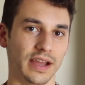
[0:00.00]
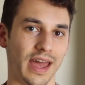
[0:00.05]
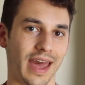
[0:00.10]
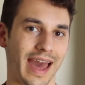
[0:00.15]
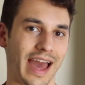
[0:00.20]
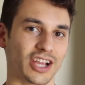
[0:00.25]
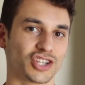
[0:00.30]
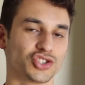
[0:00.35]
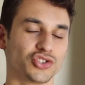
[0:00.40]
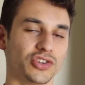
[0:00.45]

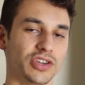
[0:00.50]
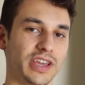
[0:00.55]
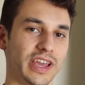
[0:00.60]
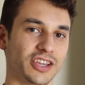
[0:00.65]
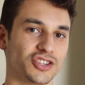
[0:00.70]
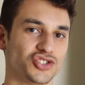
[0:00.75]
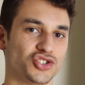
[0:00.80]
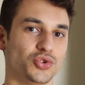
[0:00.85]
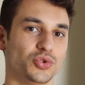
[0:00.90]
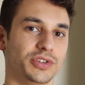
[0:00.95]
actually
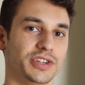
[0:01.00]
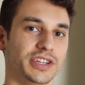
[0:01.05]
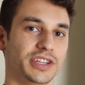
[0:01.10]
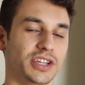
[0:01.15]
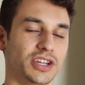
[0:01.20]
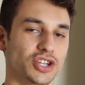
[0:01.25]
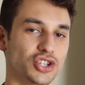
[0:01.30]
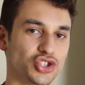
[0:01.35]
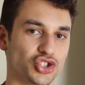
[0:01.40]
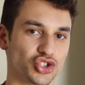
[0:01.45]

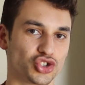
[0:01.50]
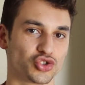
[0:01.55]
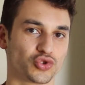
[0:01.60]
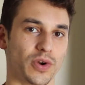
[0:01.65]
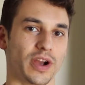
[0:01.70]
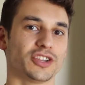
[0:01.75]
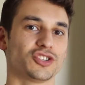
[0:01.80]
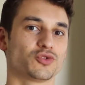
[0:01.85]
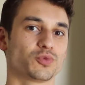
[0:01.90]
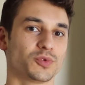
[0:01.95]
exuded
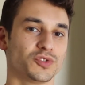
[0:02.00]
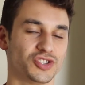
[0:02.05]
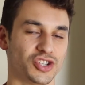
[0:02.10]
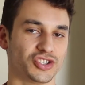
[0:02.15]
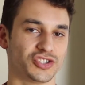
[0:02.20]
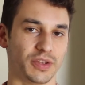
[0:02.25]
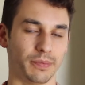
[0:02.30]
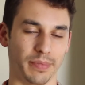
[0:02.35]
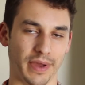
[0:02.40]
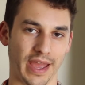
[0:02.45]

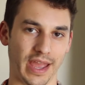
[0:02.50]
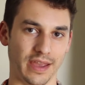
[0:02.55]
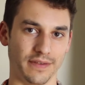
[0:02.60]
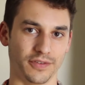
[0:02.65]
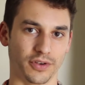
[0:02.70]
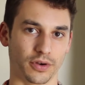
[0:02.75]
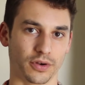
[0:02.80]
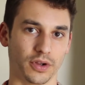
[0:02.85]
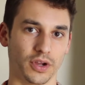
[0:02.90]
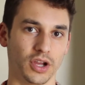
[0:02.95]
stress-resistant
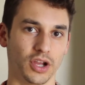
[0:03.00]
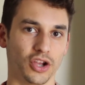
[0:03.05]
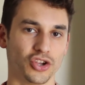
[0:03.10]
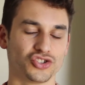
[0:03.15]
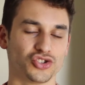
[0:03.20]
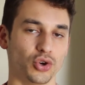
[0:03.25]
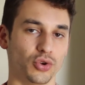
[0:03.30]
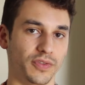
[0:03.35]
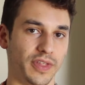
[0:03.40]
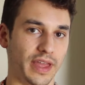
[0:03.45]
behavior.
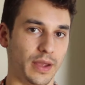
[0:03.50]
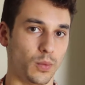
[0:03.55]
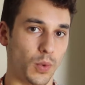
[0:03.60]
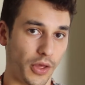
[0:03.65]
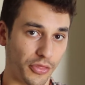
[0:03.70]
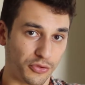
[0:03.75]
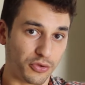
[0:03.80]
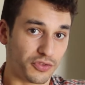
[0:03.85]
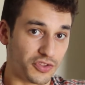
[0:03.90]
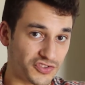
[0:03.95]
So they
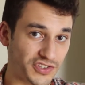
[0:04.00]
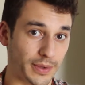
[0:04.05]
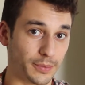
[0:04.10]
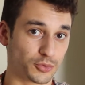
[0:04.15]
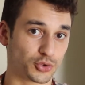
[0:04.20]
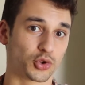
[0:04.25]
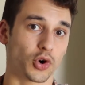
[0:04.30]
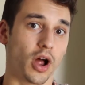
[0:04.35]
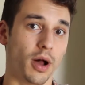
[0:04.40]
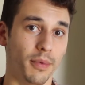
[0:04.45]
went through the same
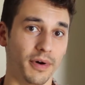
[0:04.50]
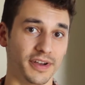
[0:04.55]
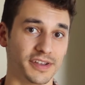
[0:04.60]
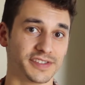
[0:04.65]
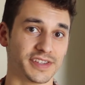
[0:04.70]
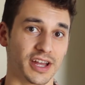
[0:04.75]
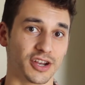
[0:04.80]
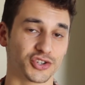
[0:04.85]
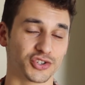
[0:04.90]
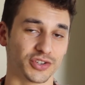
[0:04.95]
trauma,
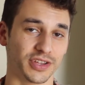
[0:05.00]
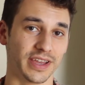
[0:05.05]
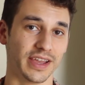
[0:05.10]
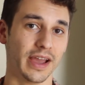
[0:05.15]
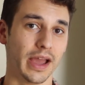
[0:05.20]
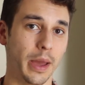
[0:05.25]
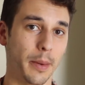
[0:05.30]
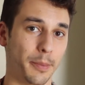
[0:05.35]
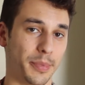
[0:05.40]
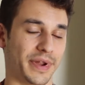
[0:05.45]
essentially,
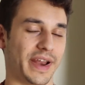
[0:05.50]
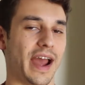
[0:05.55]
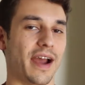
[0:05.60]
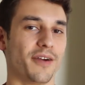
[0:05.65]
but